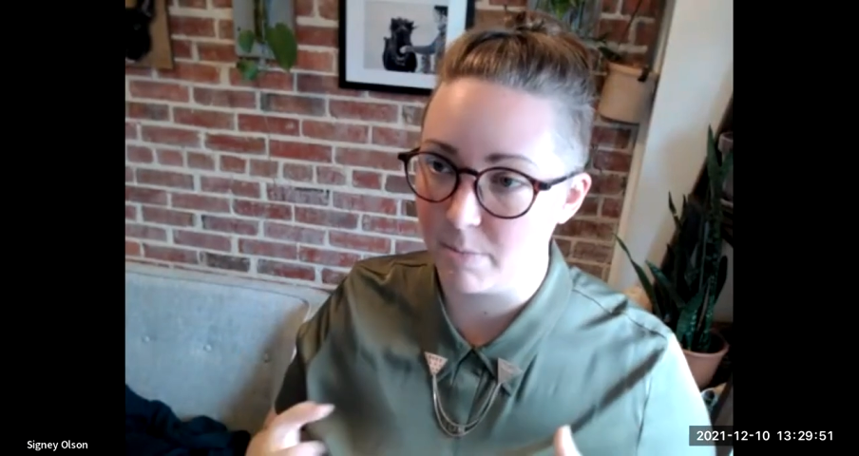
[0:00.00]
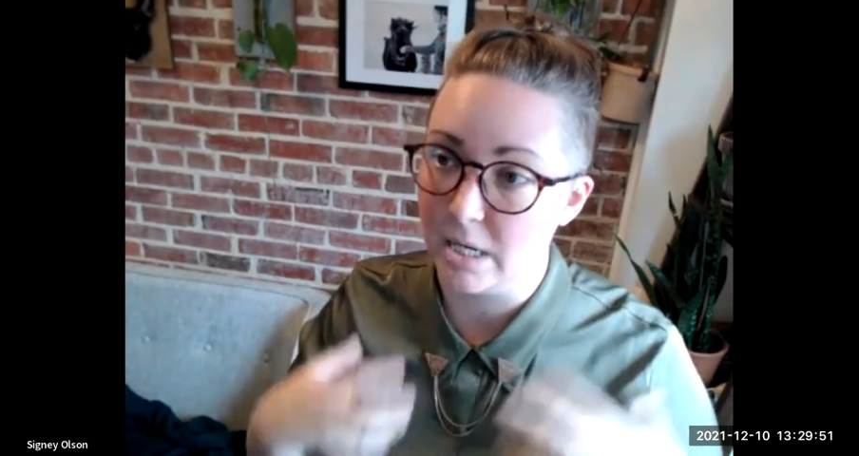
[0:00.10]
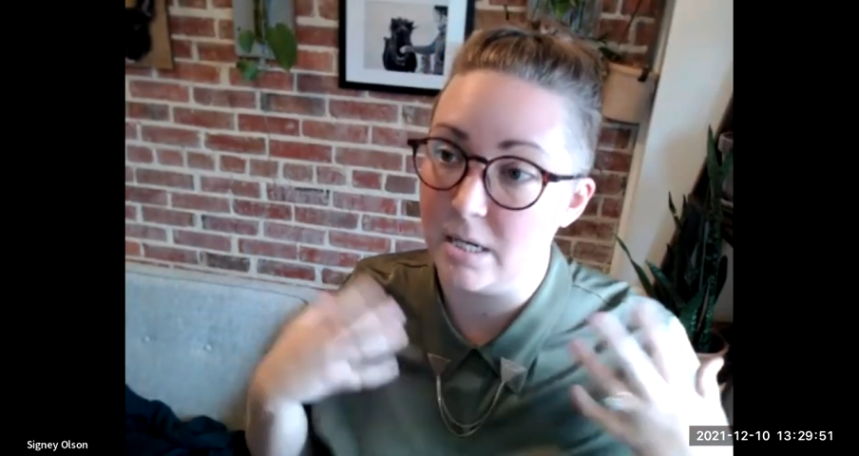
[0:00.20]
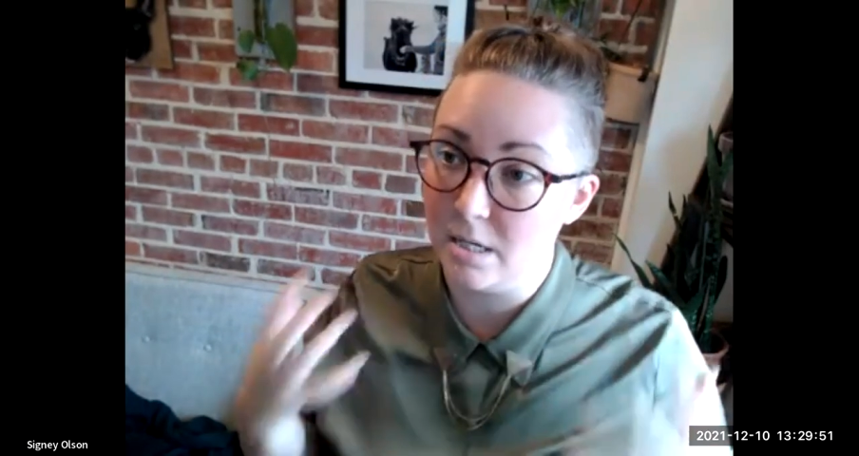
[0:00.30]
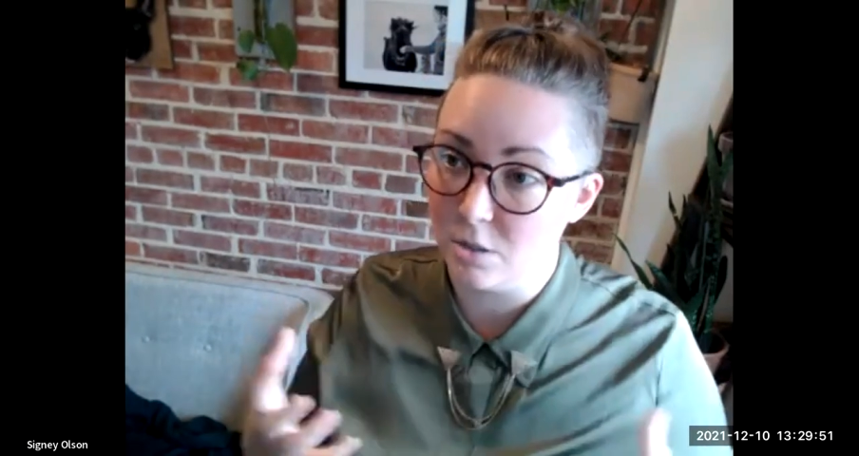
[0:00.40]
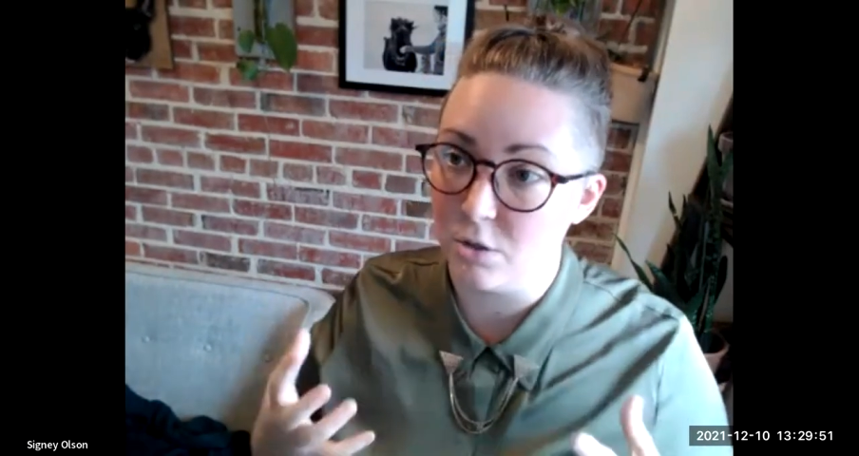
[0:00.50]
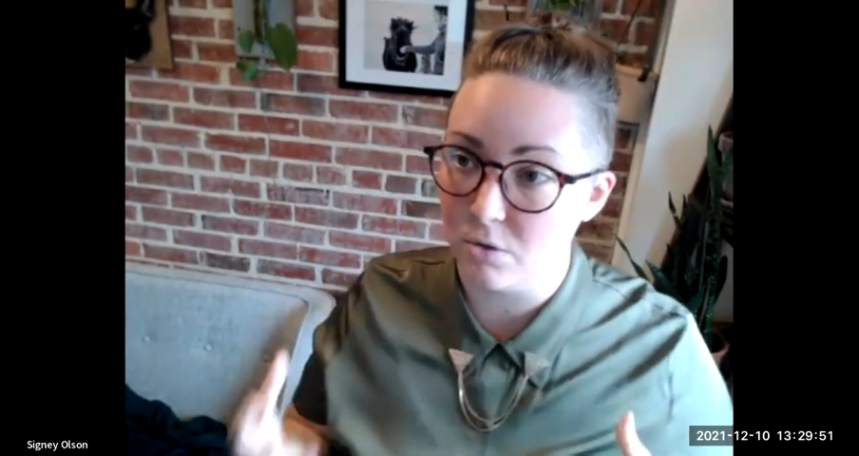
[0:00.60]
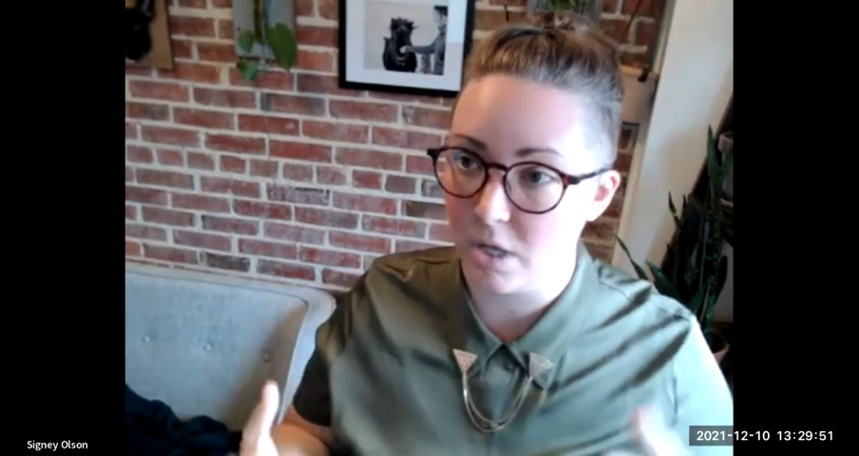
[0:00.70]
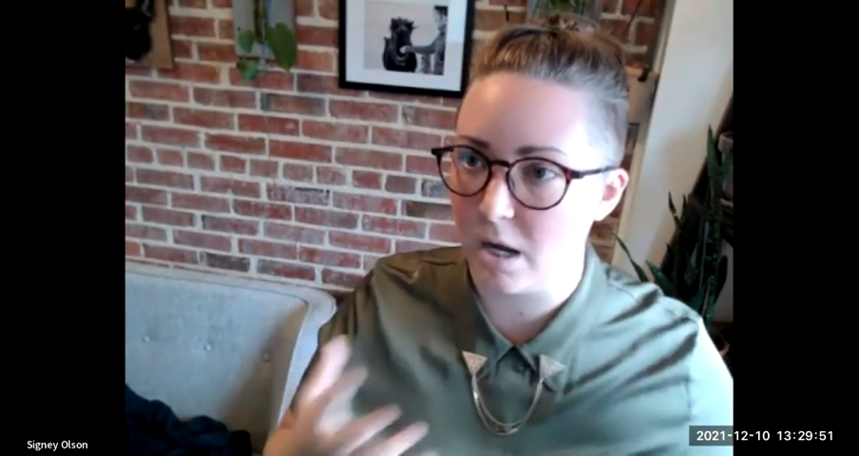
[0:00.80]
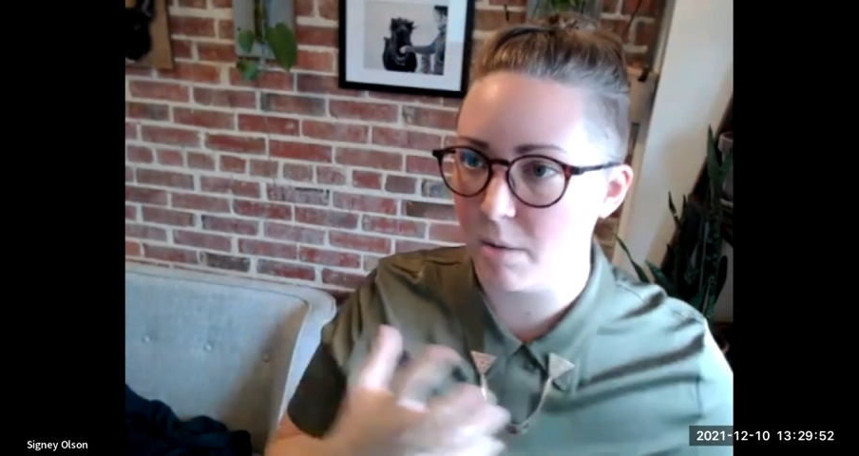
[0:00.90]
but I need to
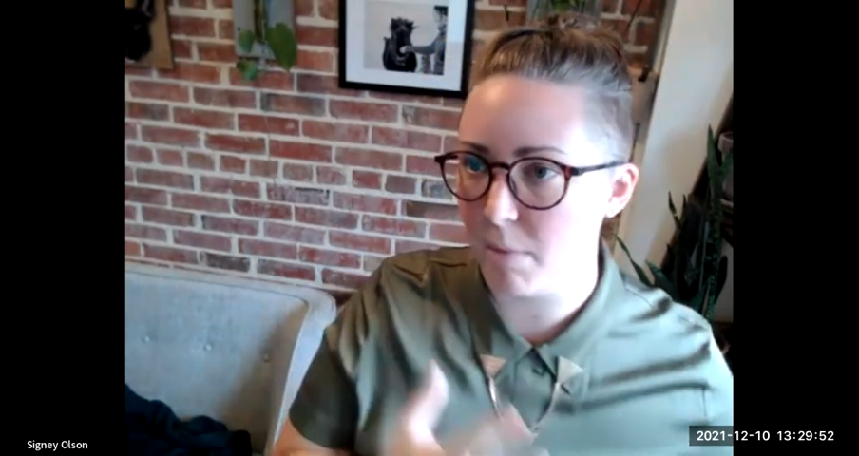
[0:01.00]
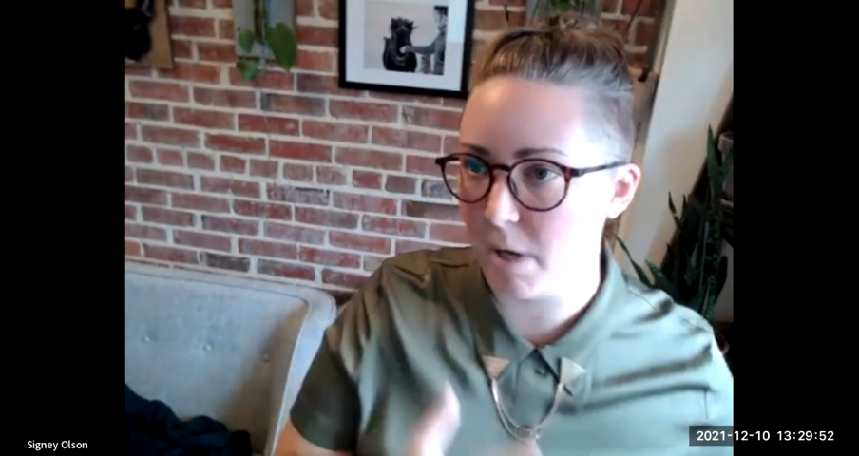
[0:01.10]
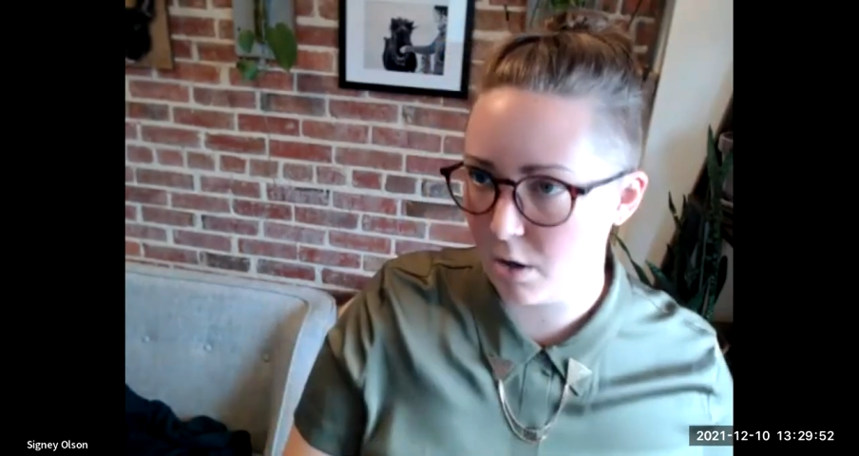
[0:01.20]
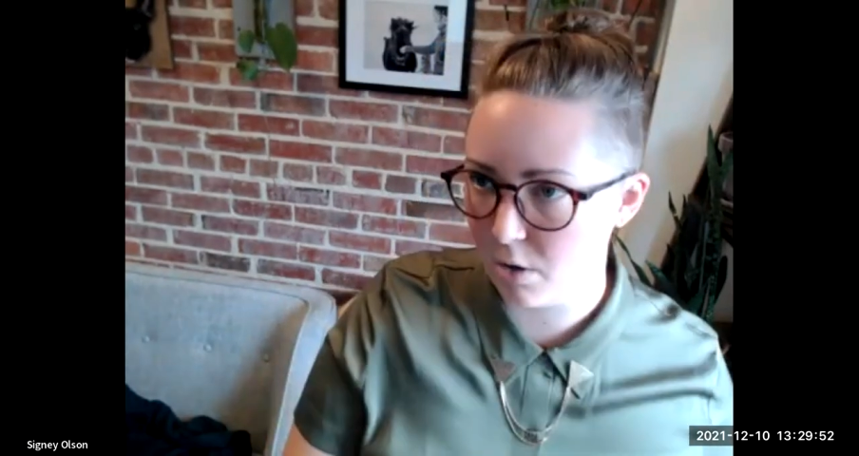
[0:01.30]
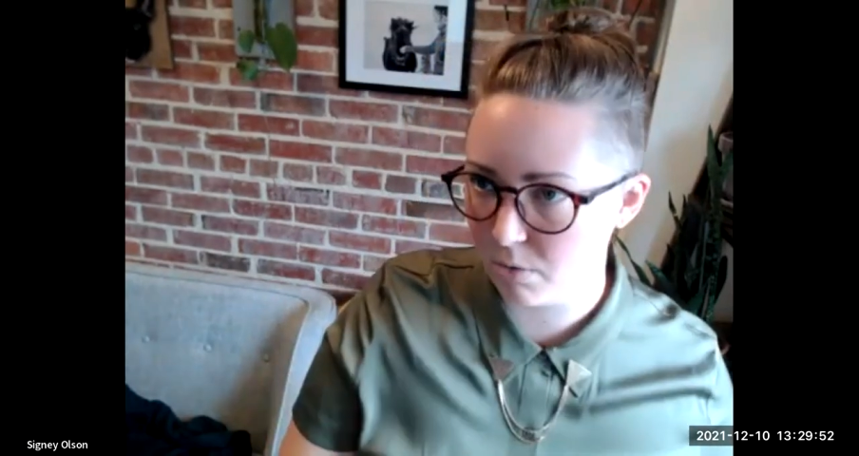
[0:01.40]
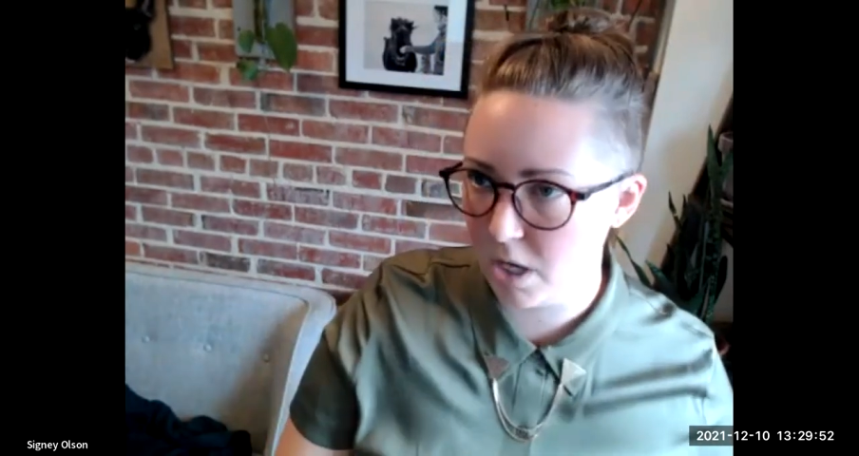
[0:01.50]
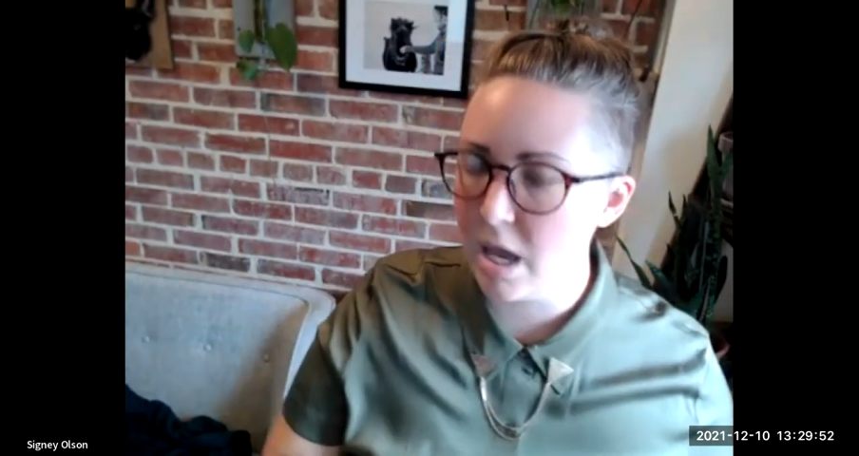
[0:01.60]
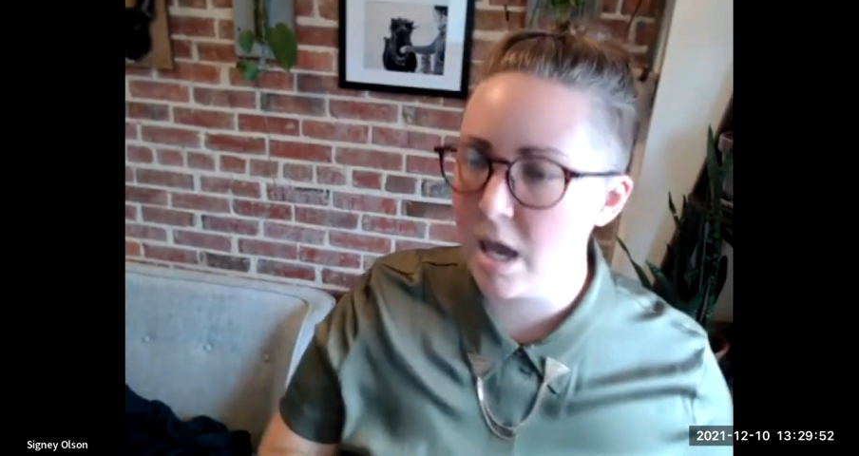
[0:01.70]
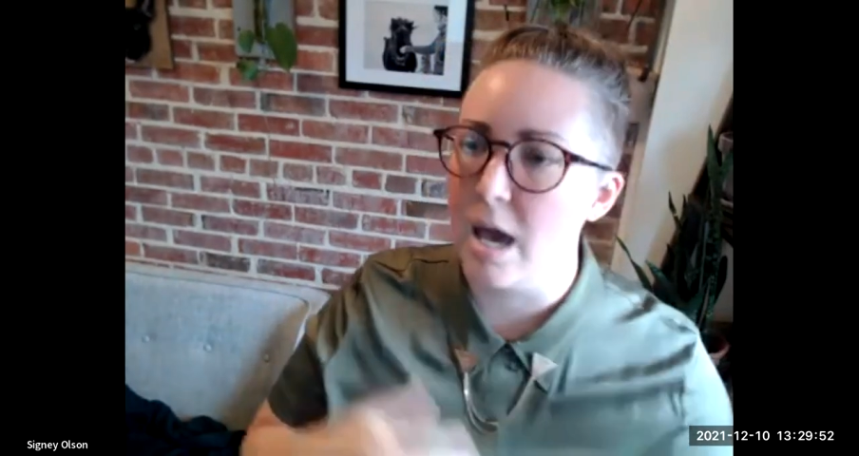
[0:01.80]
do that on my own.